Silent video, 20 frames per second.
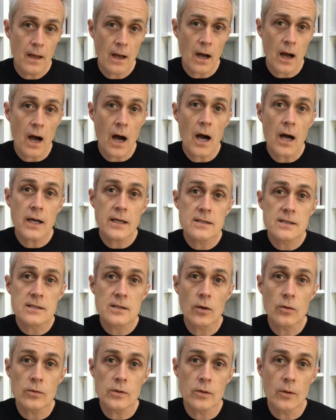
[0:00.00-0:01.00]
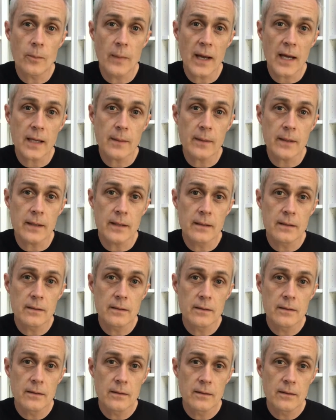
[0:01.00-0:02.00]
I stole your baby,"
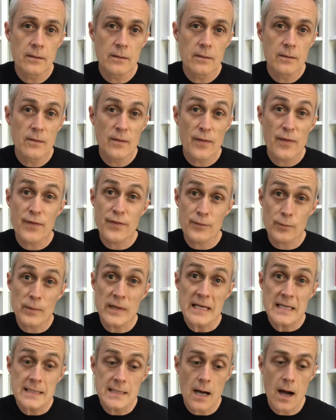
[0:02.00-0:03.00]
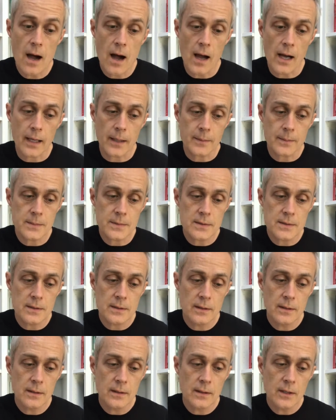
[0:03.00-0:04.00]
3 times,
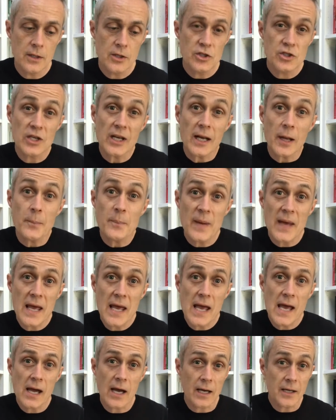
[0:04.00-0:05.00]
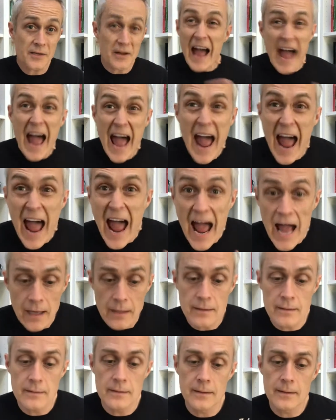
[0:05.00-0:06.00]
she'll appear and
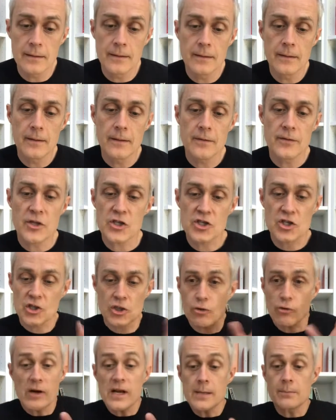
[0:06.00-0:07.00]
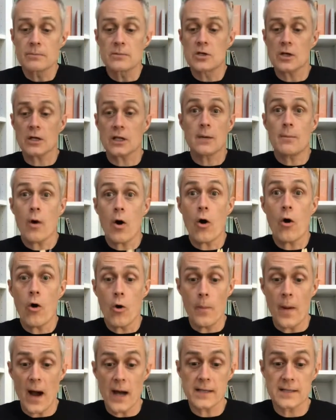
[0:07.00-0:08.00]
The scream took them all
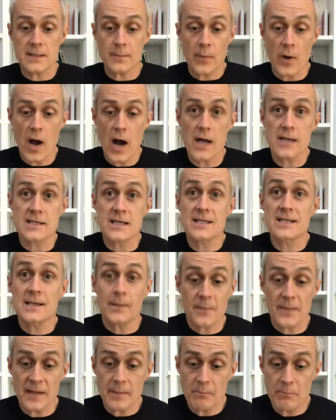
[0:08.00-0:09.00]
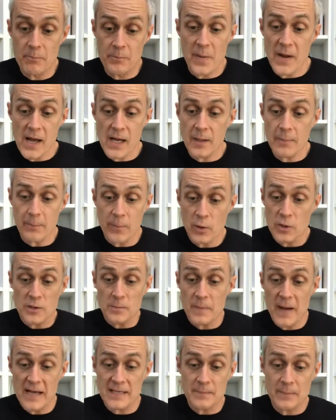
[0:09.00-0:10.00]
by surprise as something big pushed
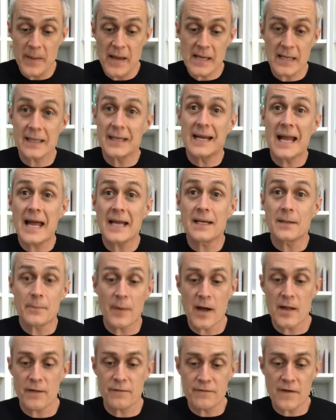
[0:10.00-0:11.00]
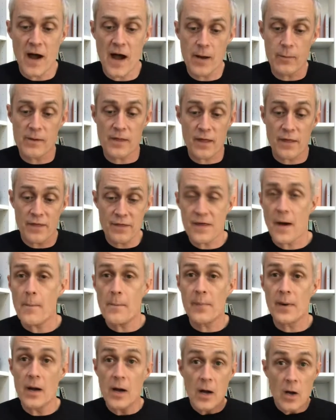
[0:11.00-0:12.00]
past Pete and landed by the fire with a
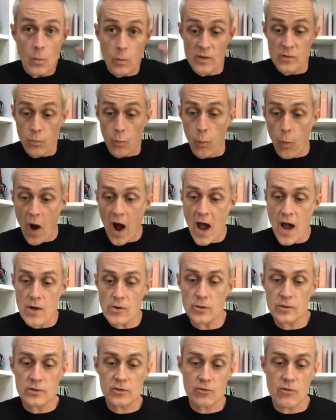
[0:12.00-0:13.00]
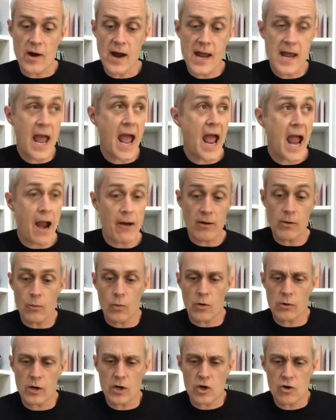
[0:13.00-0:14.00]
thump. With wild grey hair, it
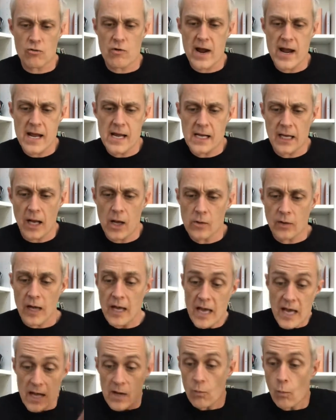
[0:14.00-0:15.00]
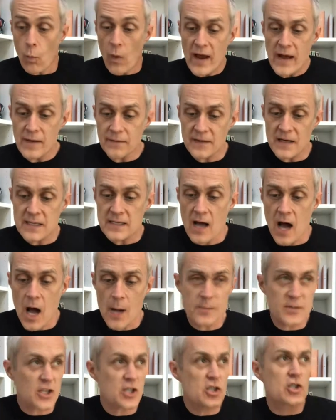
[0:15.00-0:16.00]
wore a grey cloak. It waved its
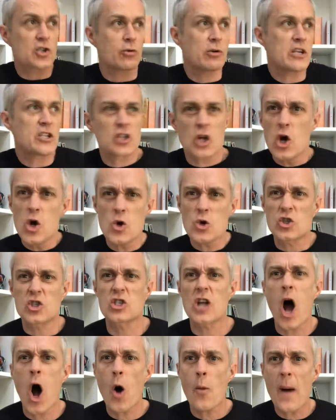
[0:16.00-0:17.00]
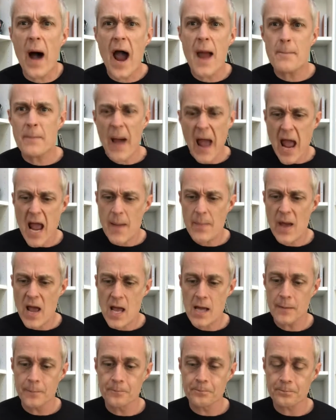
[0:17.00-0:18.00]
arms and screeched, "Who stole my
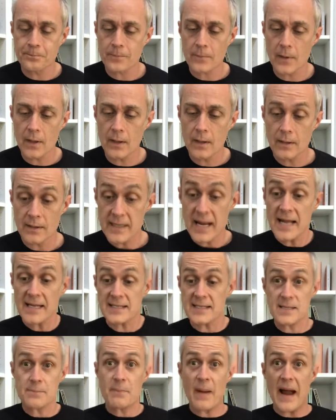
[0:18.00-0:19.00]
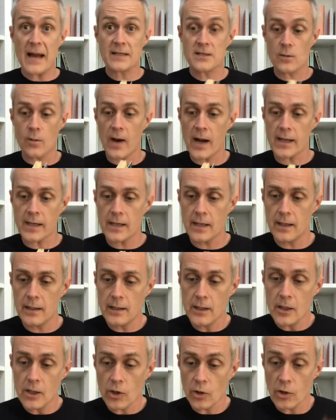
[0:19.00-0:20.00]
baby?" Nancy backed away.
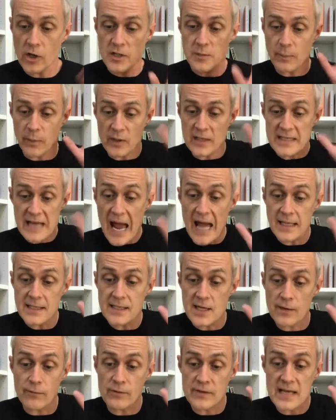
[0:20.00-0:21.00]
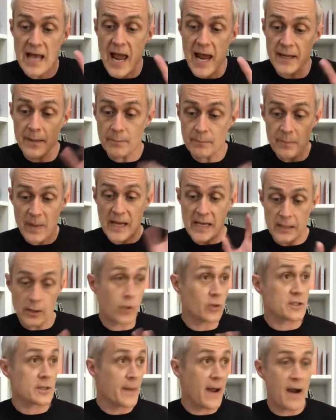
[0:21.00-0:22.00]
Krish put his hands over his head and Pete
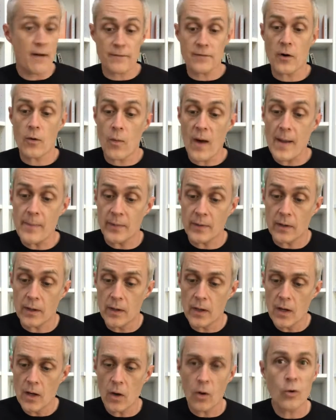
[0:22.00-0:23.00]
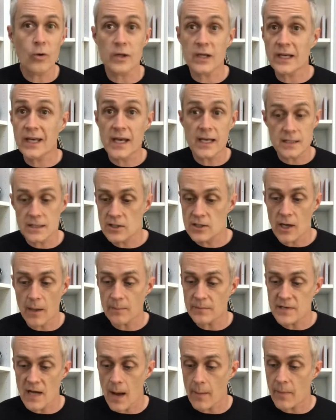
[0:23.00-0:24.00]
looked about for a weapon. All the kids
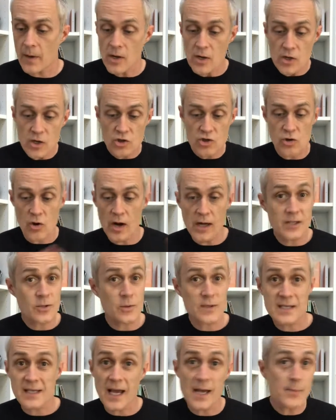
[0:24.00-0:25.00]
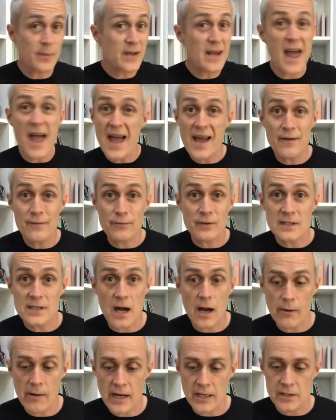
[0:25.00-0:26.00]
jumped up, trying to escape in every
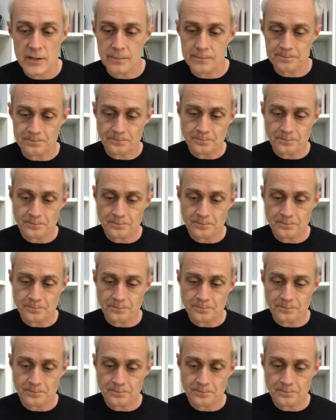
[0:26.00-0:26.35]
direction.